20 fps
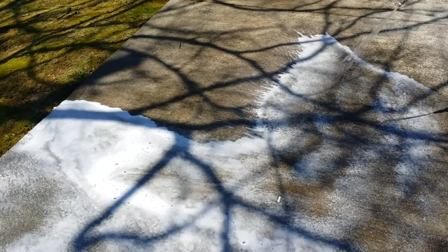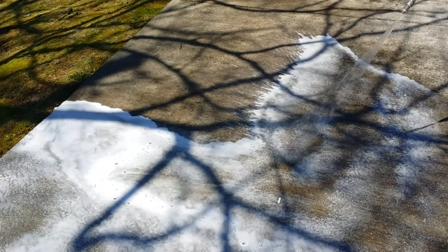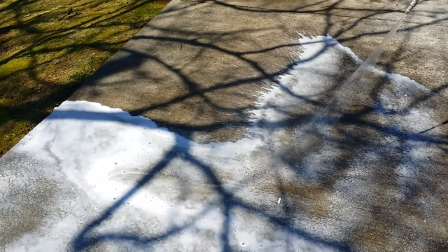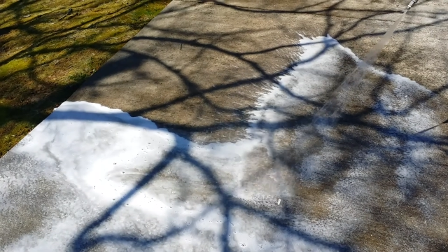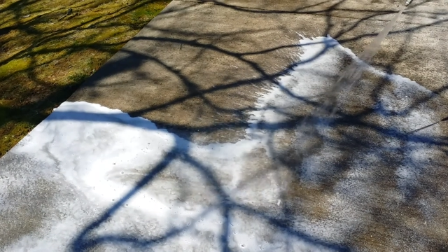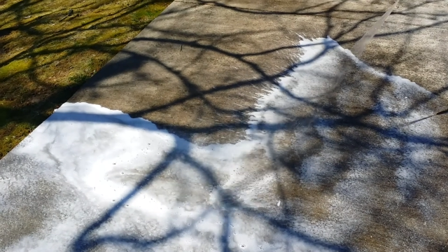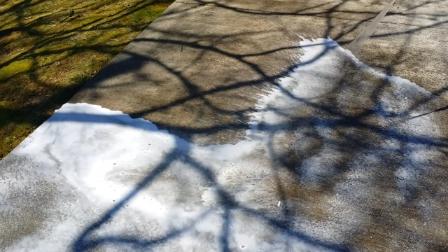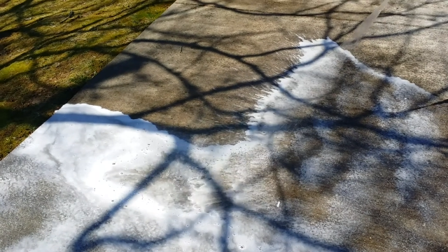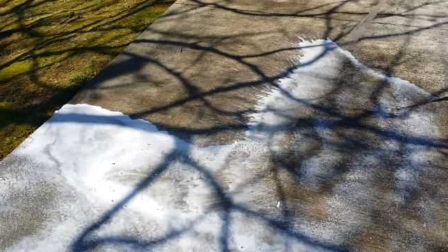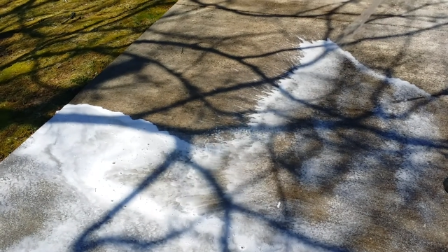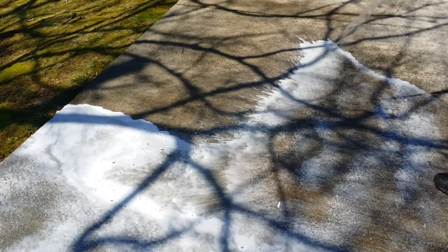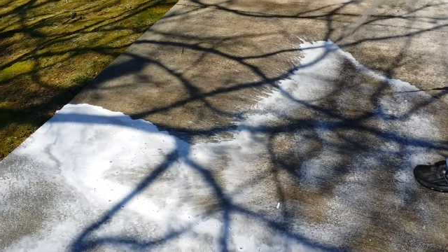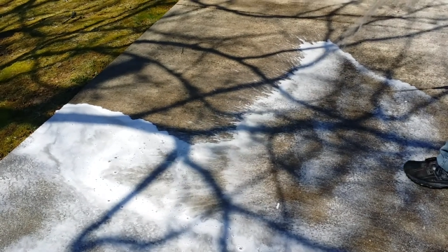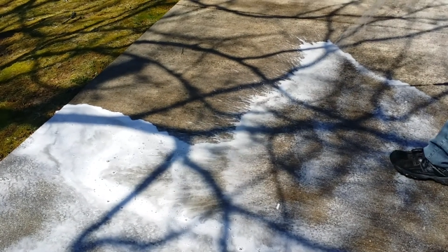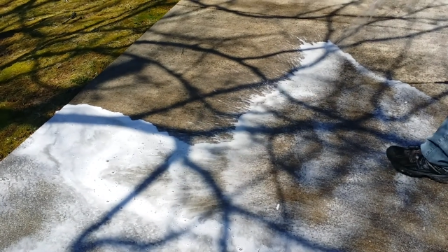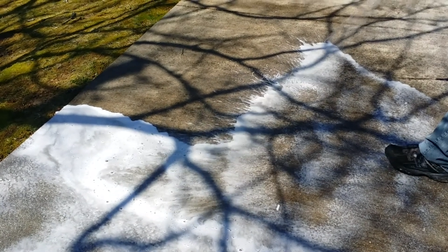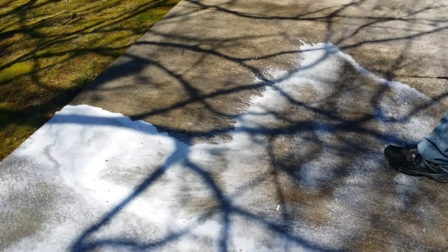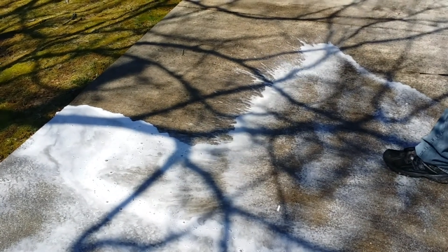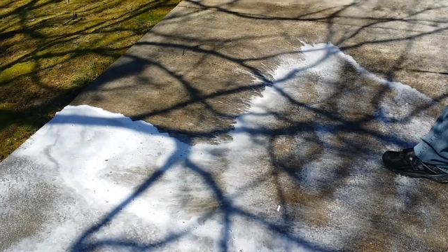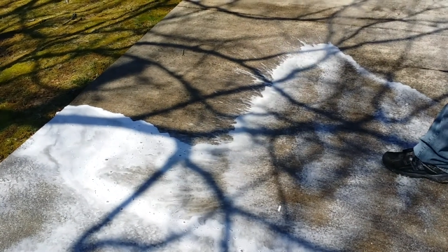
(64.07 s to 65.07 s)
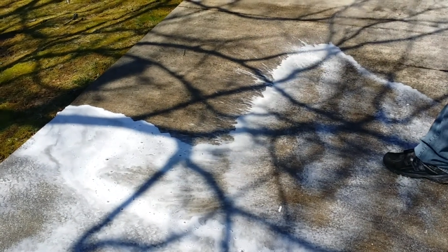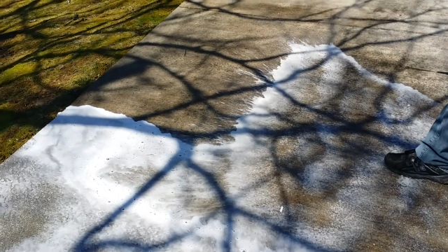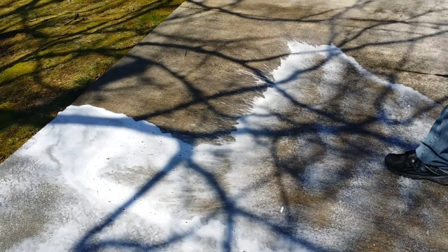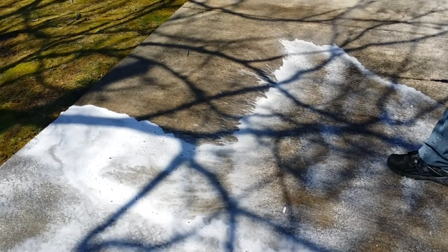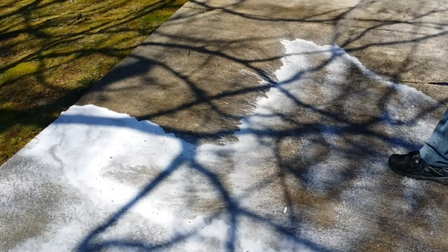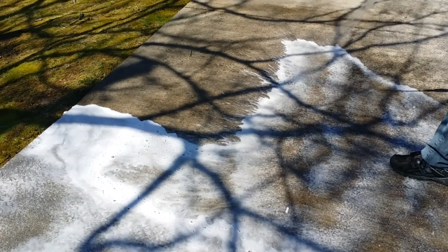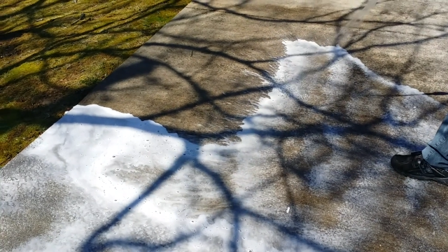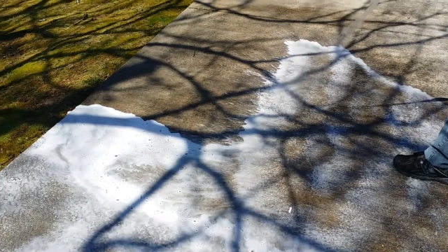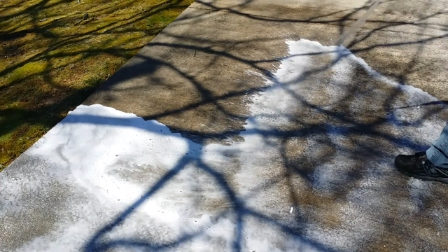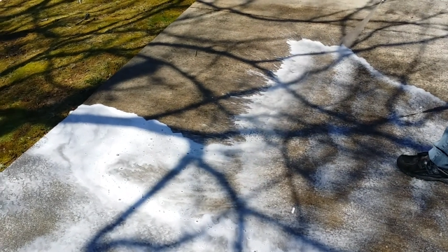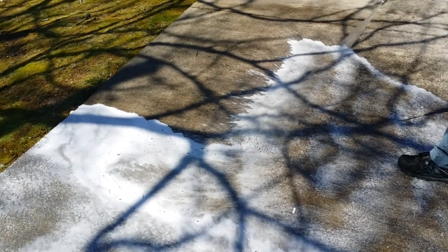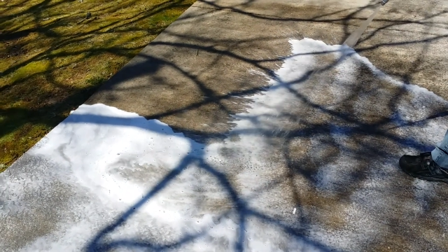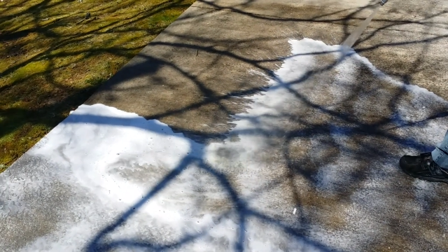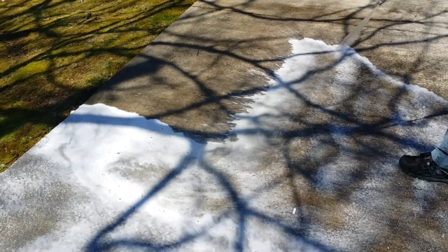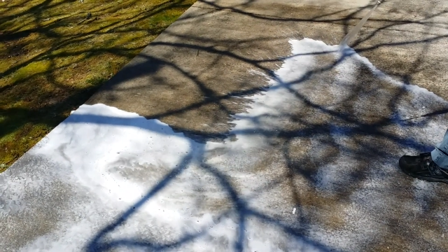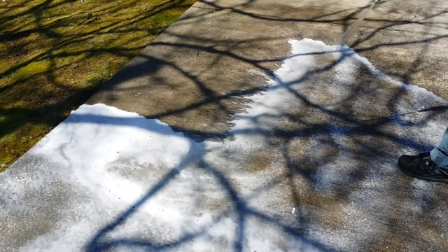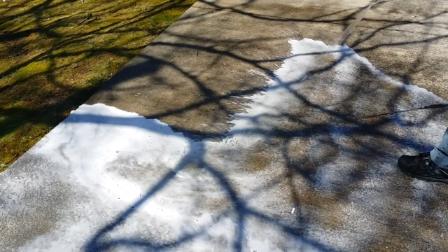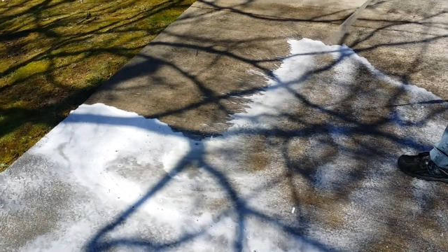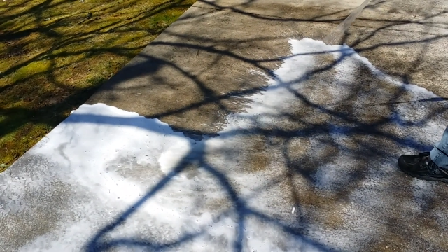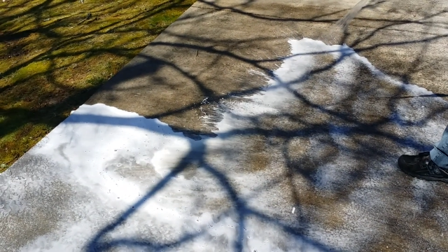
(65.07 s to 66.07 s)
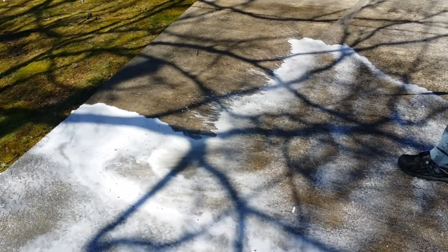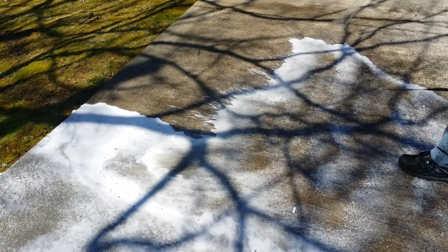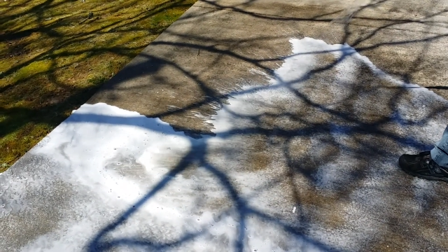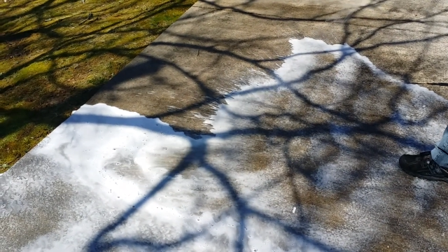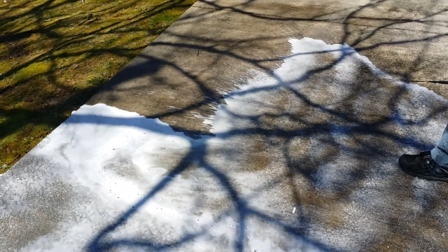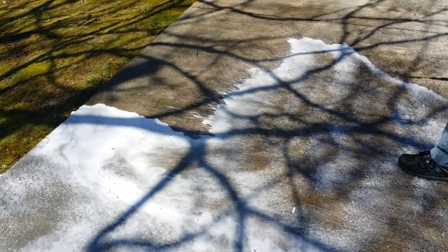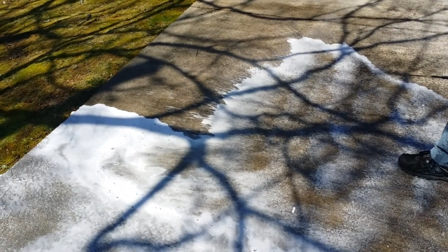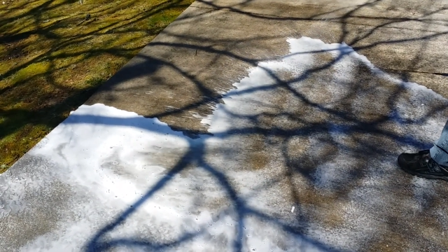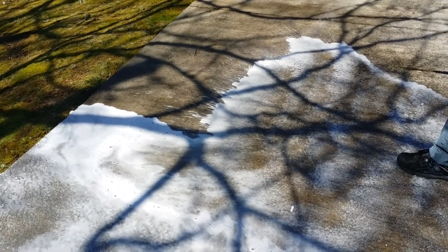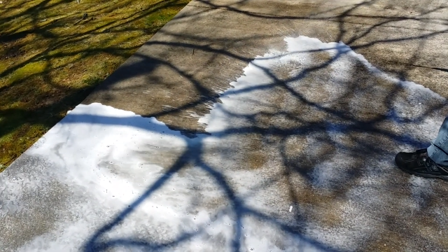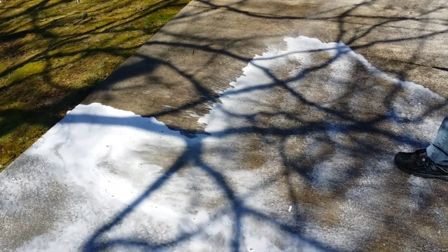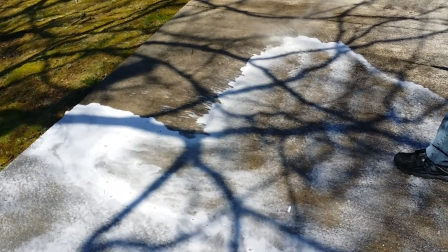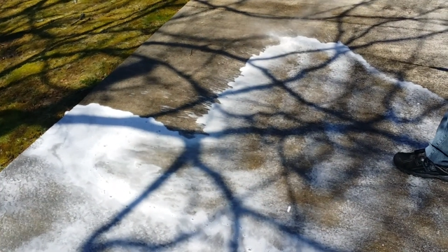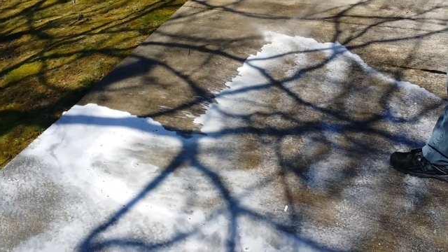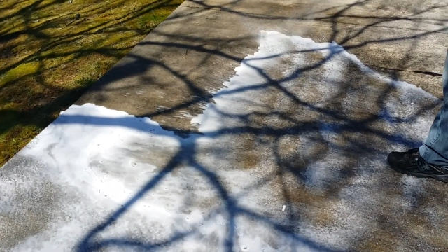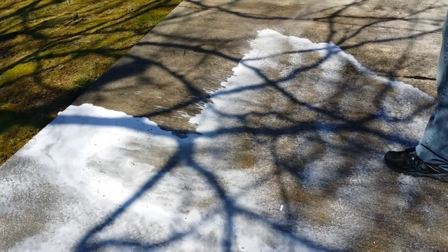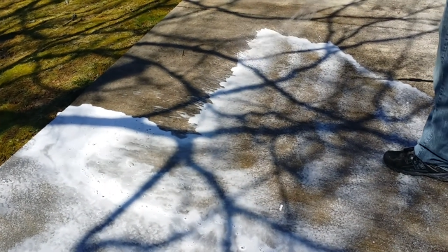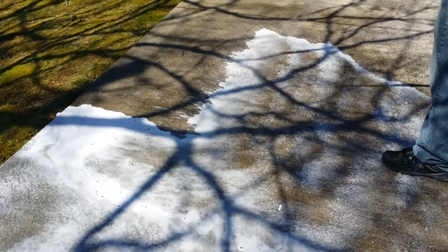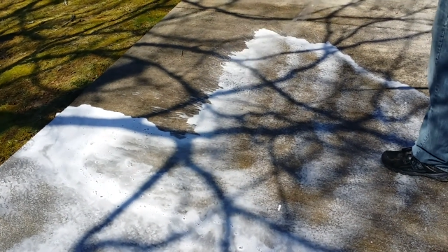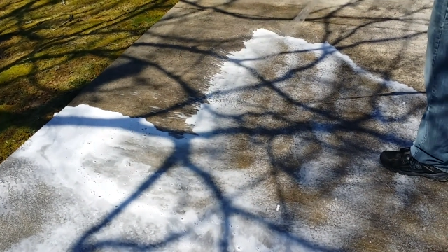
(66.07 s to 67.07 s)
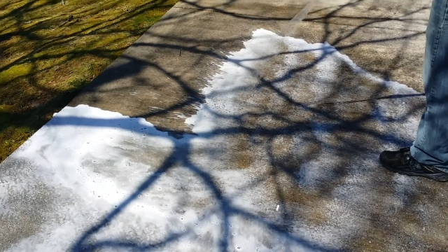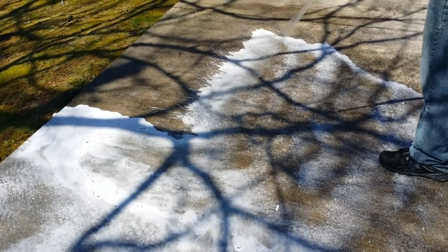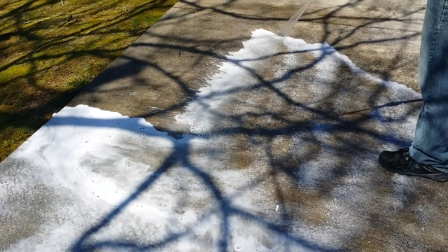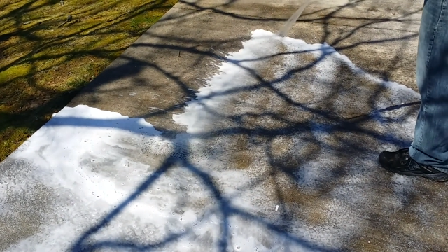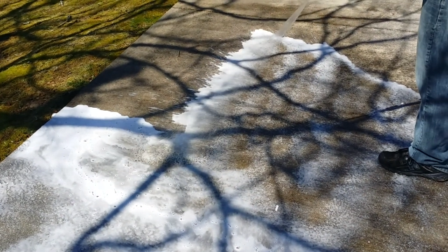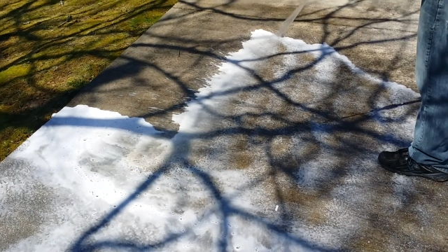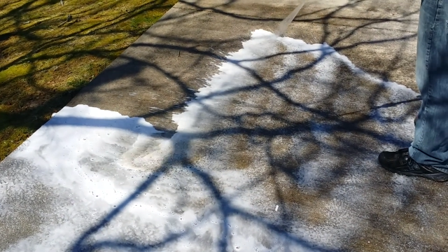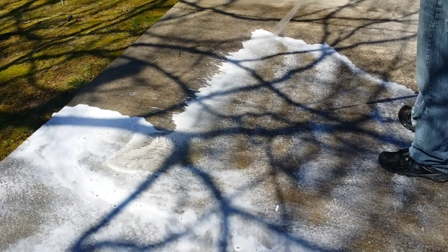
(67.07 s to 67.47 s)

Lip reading: Nobody's mouth can be seen.